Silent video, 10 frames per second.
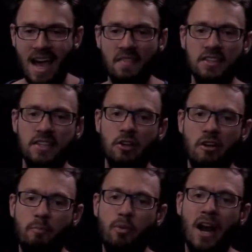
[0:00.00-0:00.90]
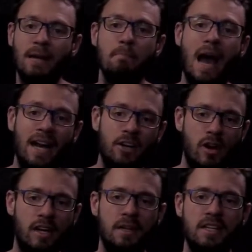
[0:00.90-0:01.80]
And there's a sort of pragmatic
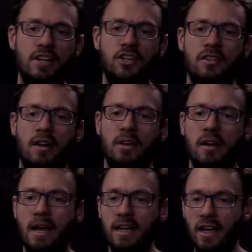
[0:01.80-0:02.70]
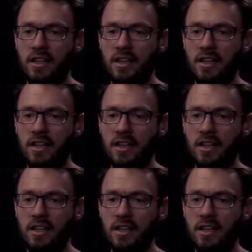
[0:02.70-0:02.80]
recommendation that I'm going to make,